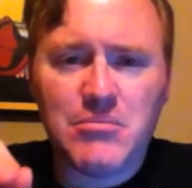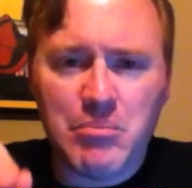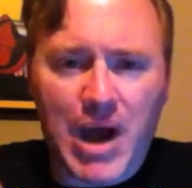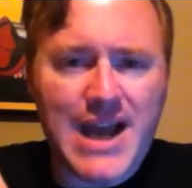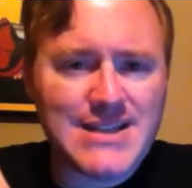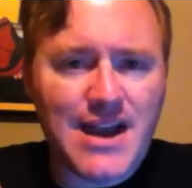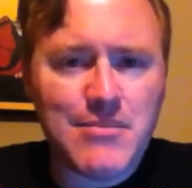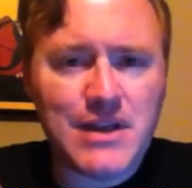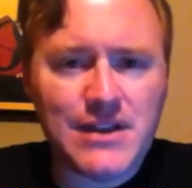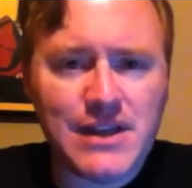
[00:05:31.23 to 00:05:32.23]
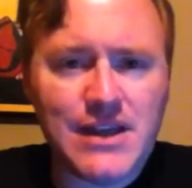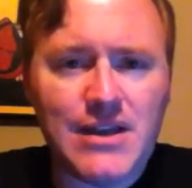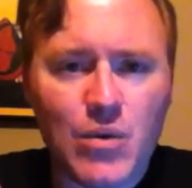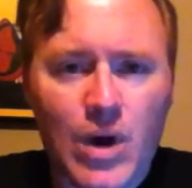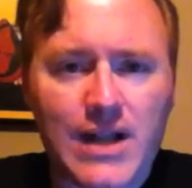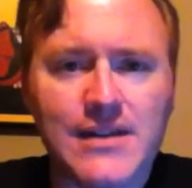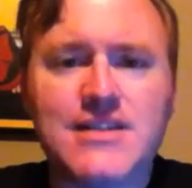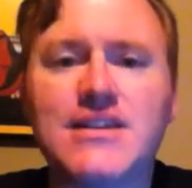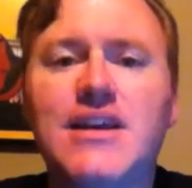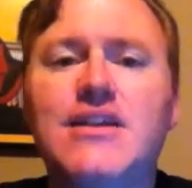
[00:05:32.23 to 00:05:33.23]
by Tommy Lee
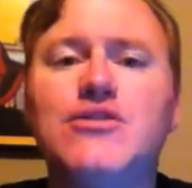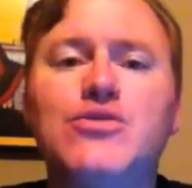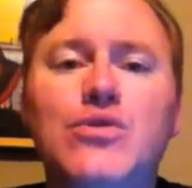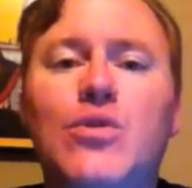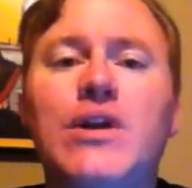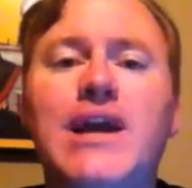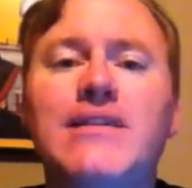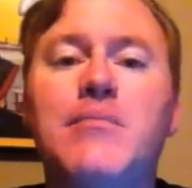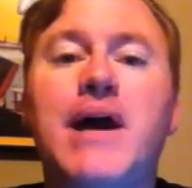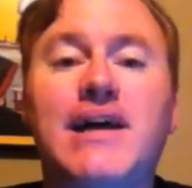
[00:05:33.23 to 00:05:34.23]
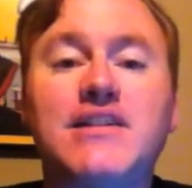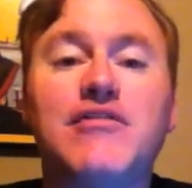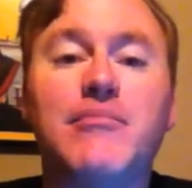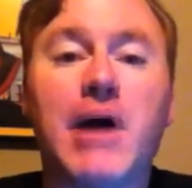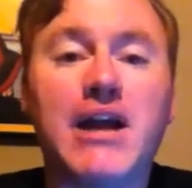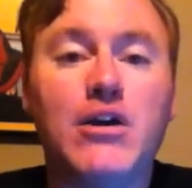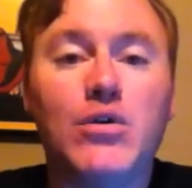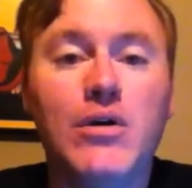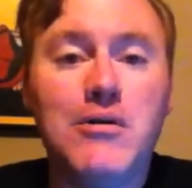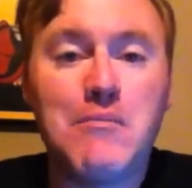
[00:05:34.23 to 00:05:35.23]
Wallace to create the mask of
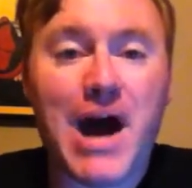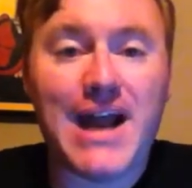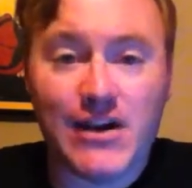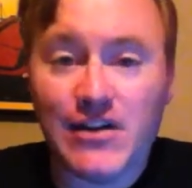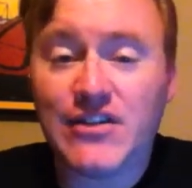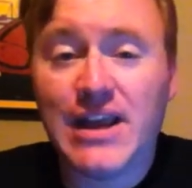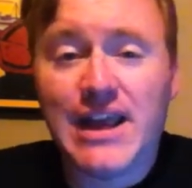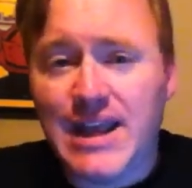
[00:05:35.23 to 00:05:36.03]
Michael Myers.